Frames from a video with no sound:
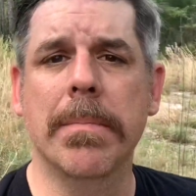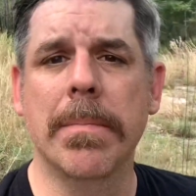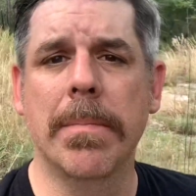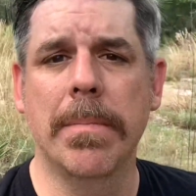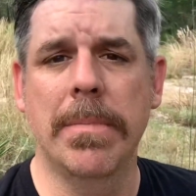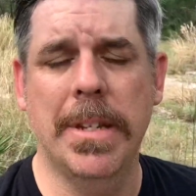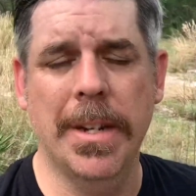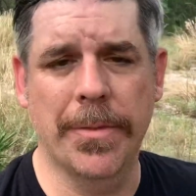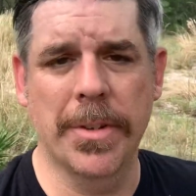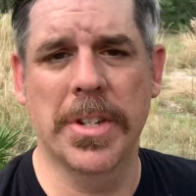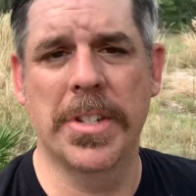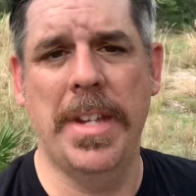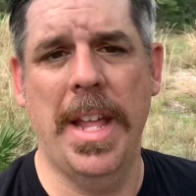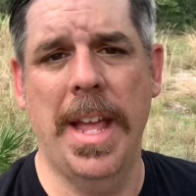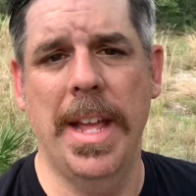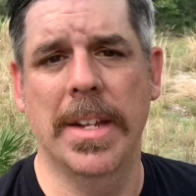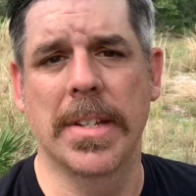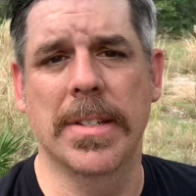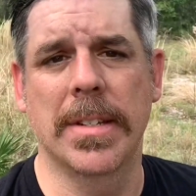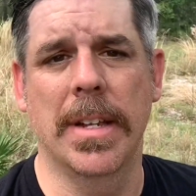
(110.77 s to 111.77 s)
different
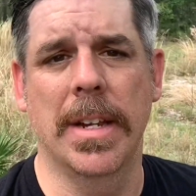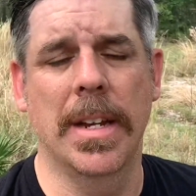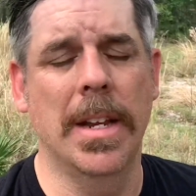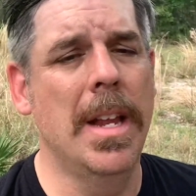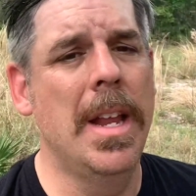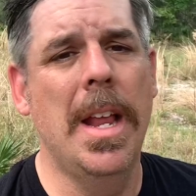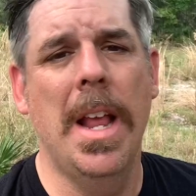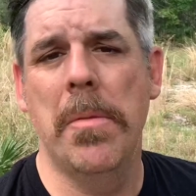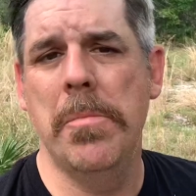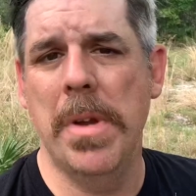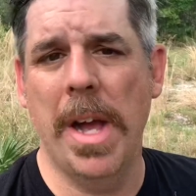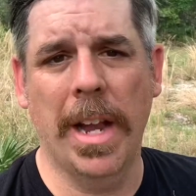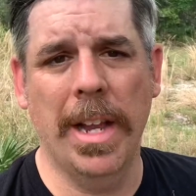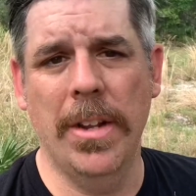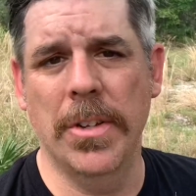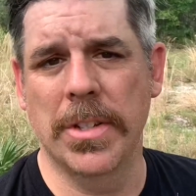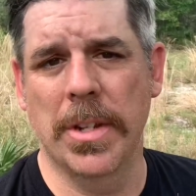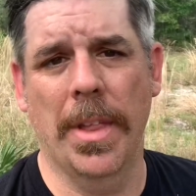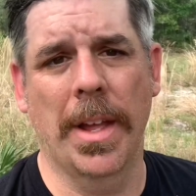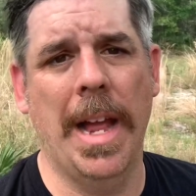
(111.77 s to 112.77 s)
stakes, and I'm not gonna
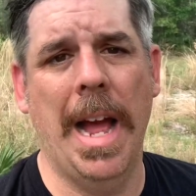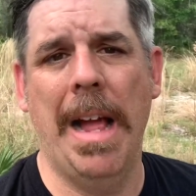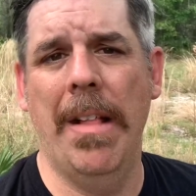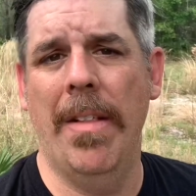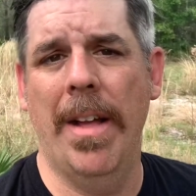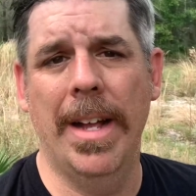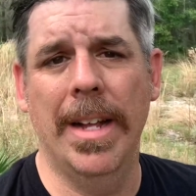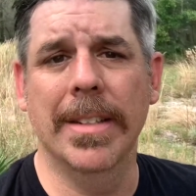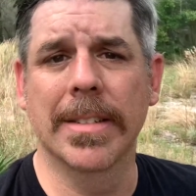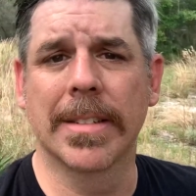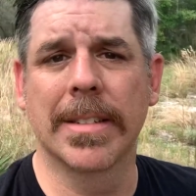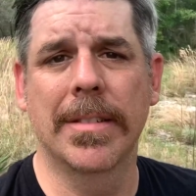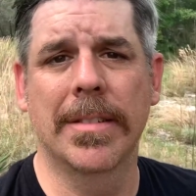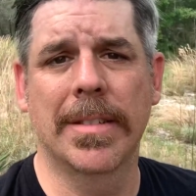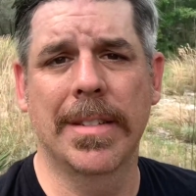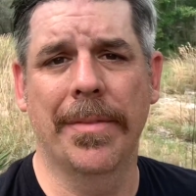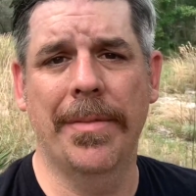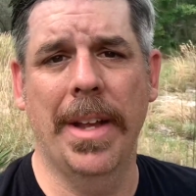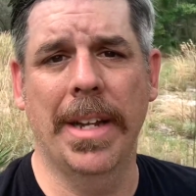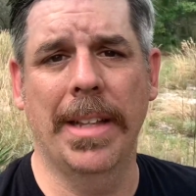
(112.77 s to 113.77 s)
use all the guidelines,
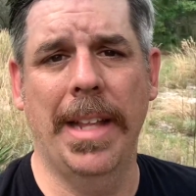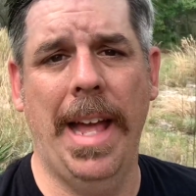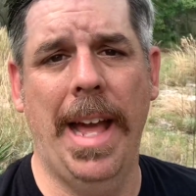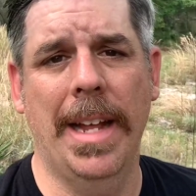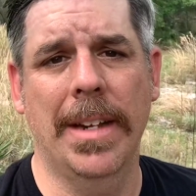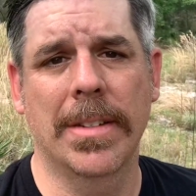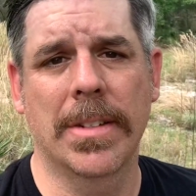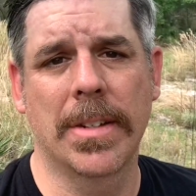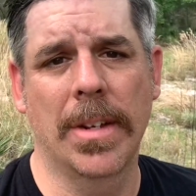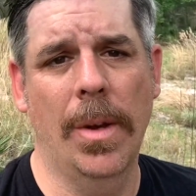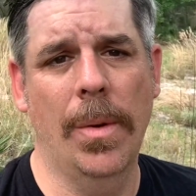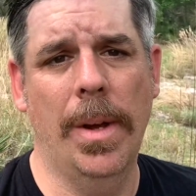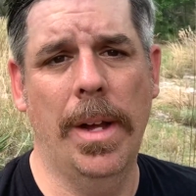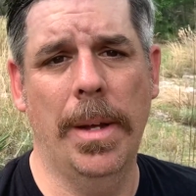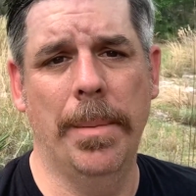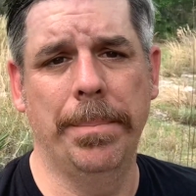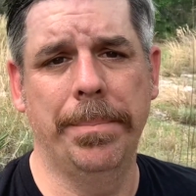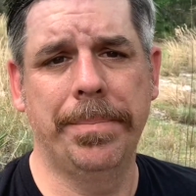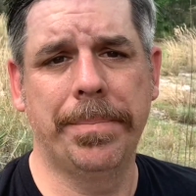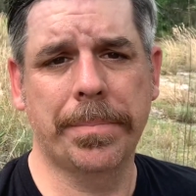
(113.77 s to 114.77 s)
stuff like that.
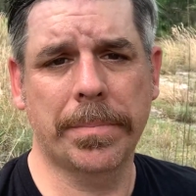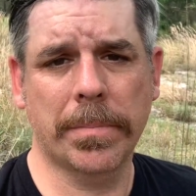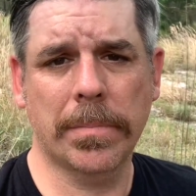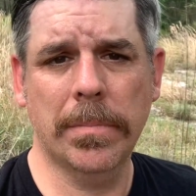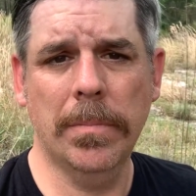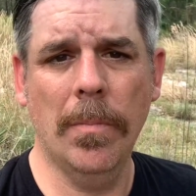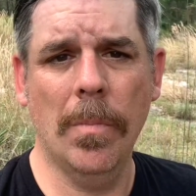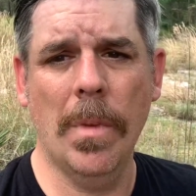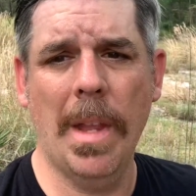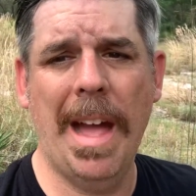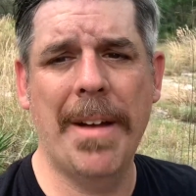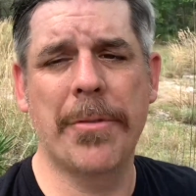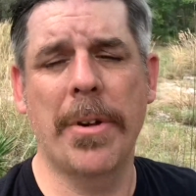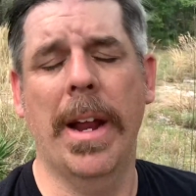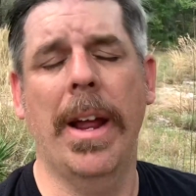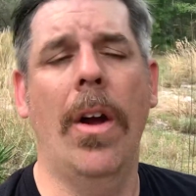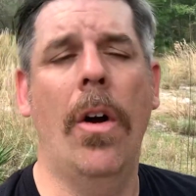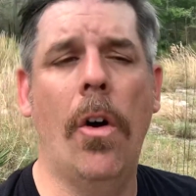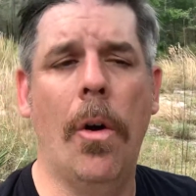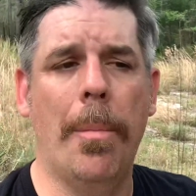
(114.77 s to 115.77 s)
So after I
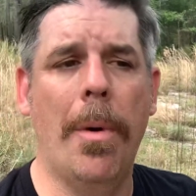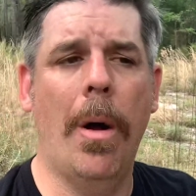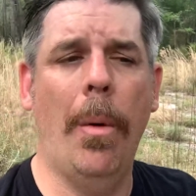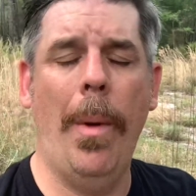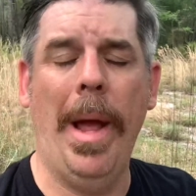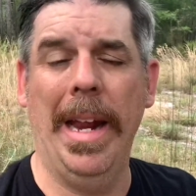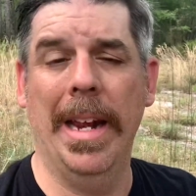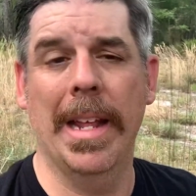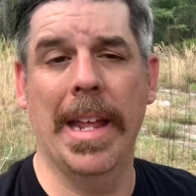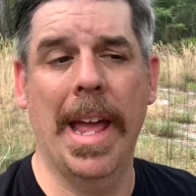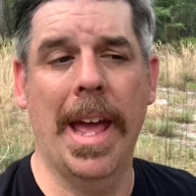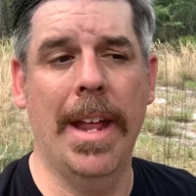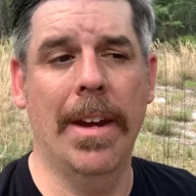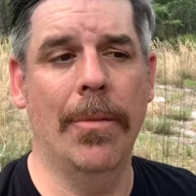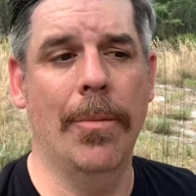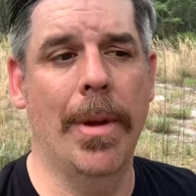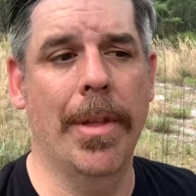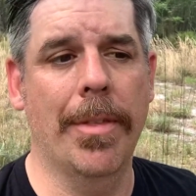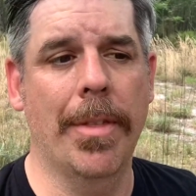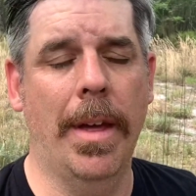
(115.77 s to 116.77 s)
get home, I'll weigh it again
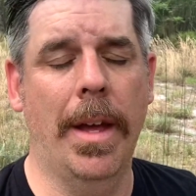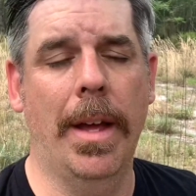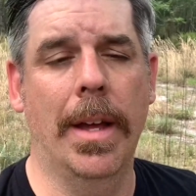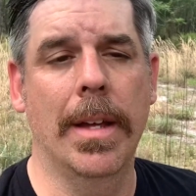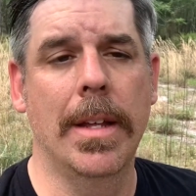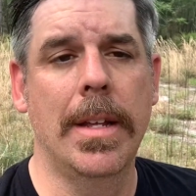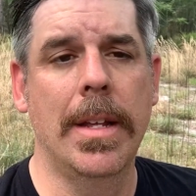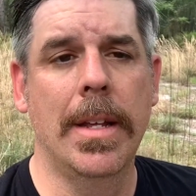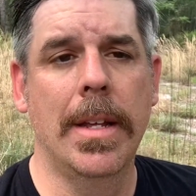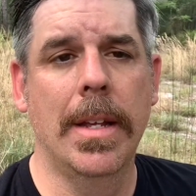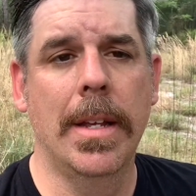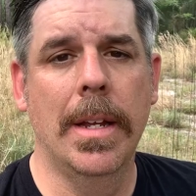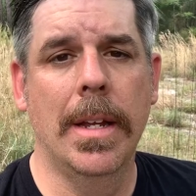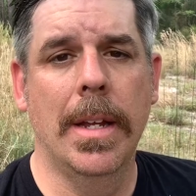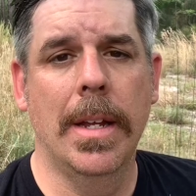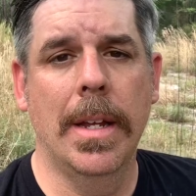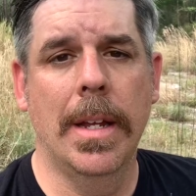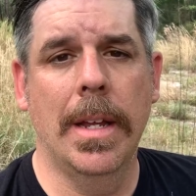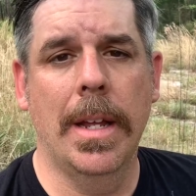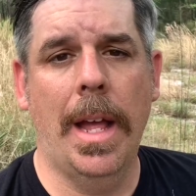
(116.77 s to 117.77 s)
with
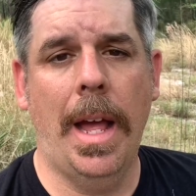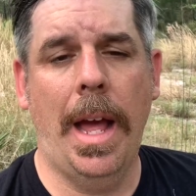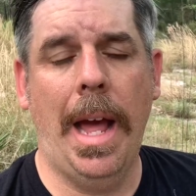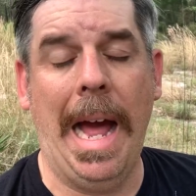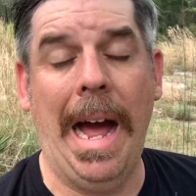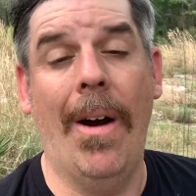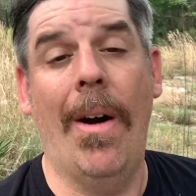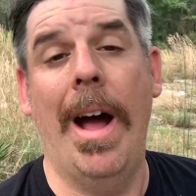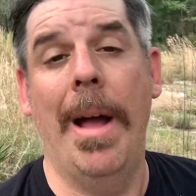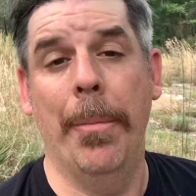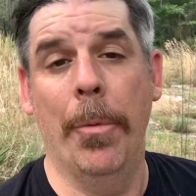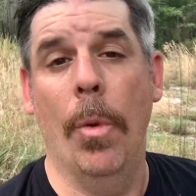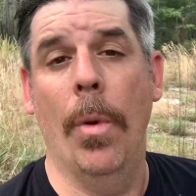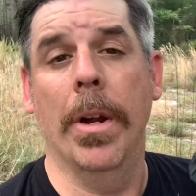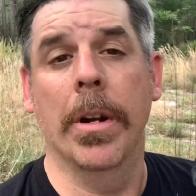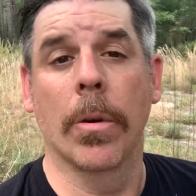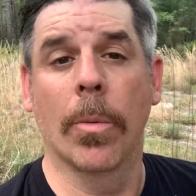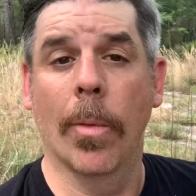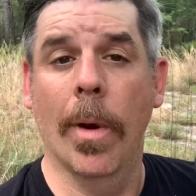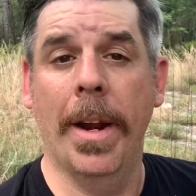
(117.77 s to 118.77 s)
how I'm going
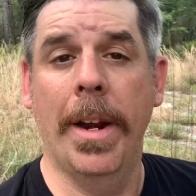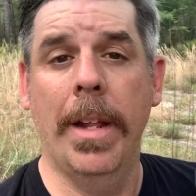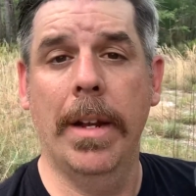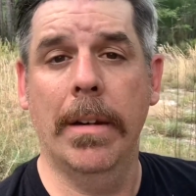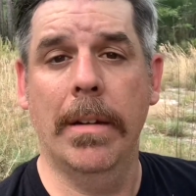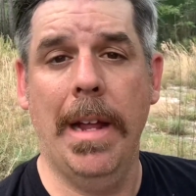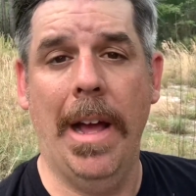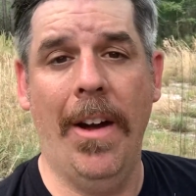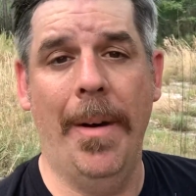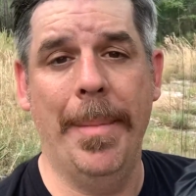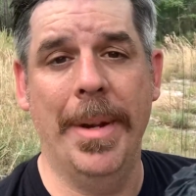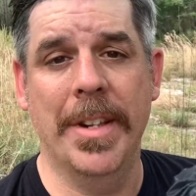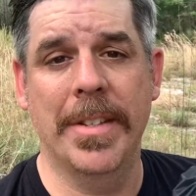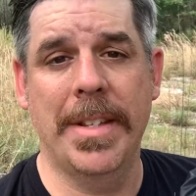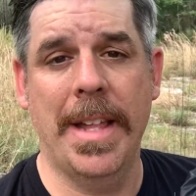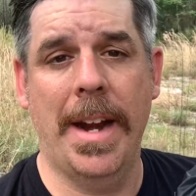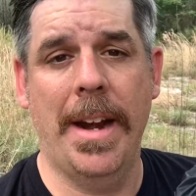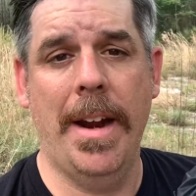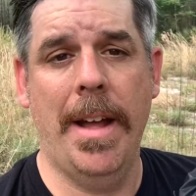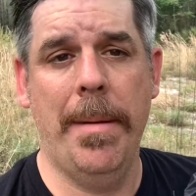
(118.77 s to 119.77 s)
to run it, how I'm gonna
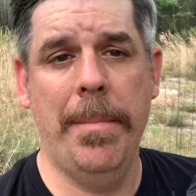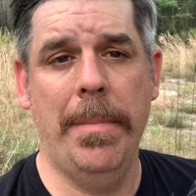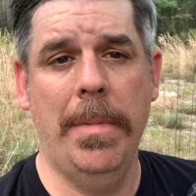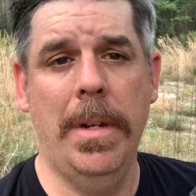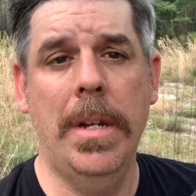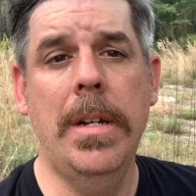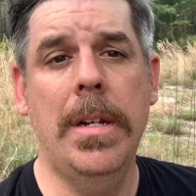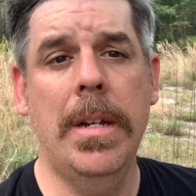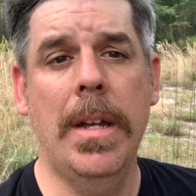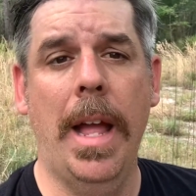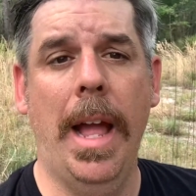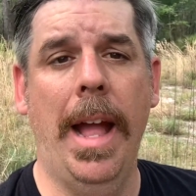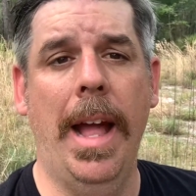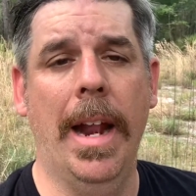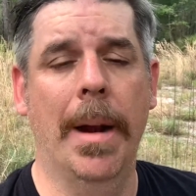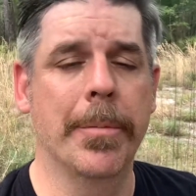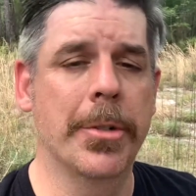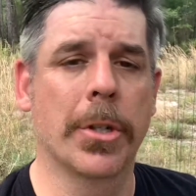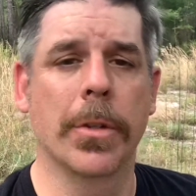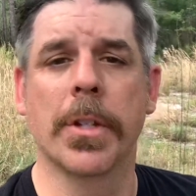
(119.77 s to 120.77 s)
set it up. And
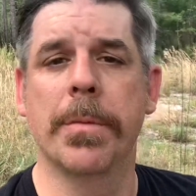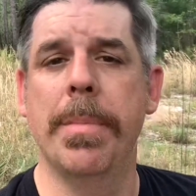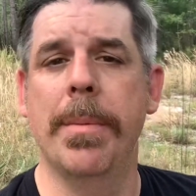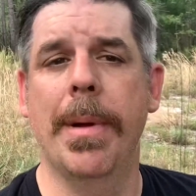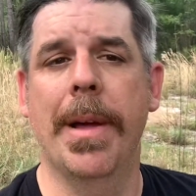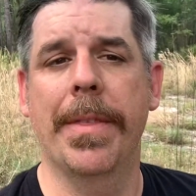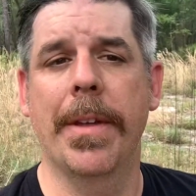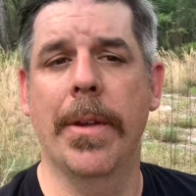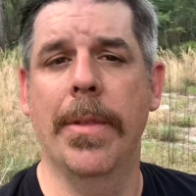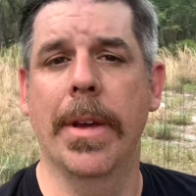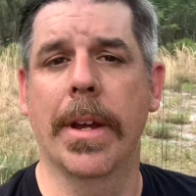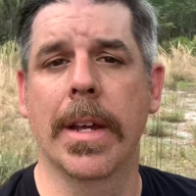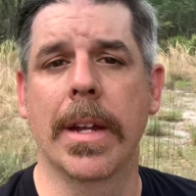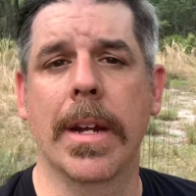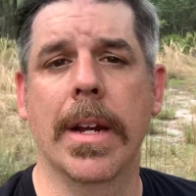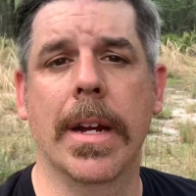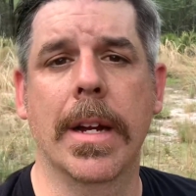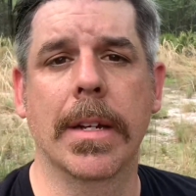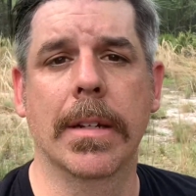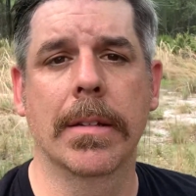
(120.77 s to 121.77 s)
I'm sure there's people out there that can
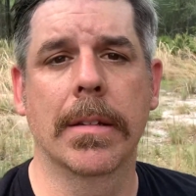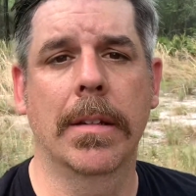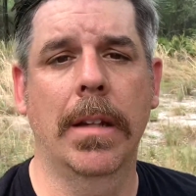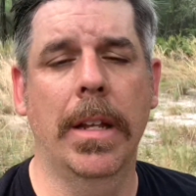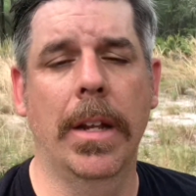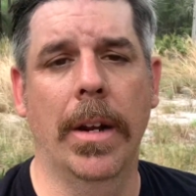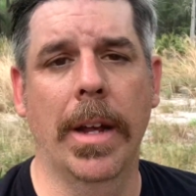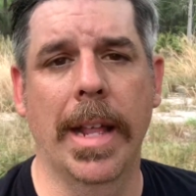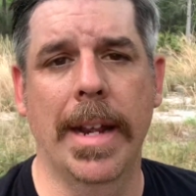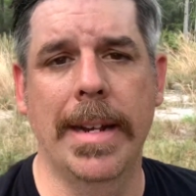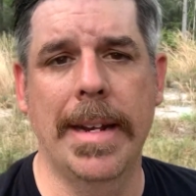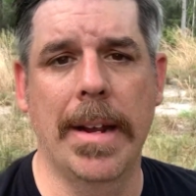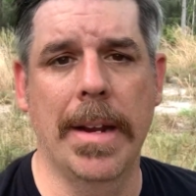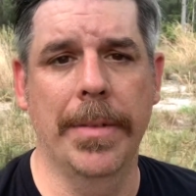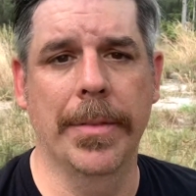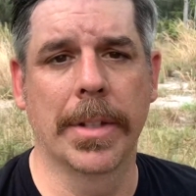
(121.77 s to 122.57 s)
you know, get it down even